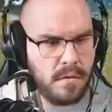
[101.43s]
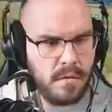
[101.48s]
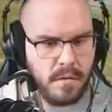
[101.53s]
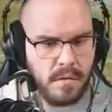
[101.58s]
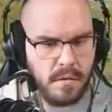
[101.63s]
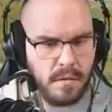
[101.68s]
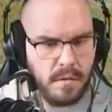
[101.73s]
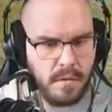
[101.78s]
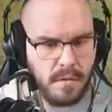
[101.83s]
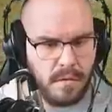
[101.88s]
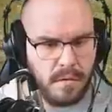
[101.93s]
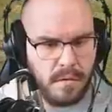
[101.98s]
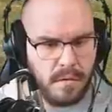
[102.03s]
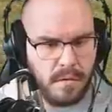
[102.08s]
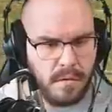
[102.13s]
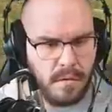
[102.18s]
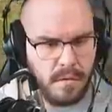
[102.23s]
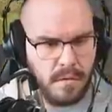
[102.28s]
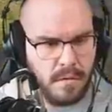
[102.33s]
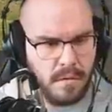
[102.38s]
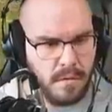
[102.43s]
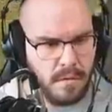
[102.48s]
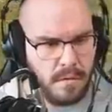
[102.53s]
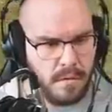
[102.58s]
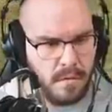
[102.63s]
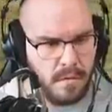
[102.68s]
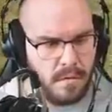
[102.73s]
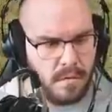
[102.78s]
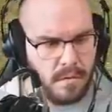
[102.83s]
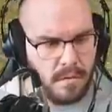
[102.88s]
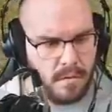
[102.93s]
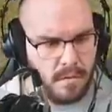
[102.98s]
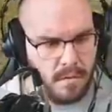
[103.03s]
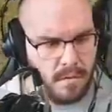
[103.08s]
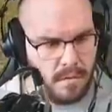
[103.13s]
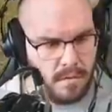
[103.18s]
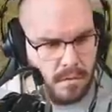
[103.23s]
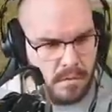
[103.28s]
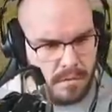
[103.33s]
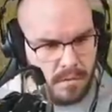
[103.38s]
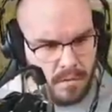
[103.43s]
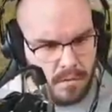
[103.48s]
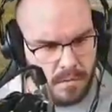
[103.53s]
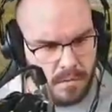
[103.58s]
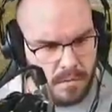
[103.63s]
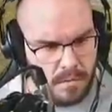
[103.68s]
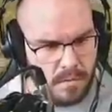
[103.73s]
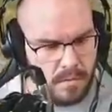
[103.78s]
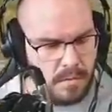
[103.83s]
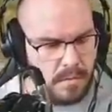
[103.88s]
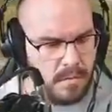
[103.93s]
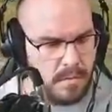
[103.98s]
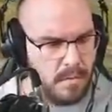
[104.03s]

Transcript: Nobody speaks.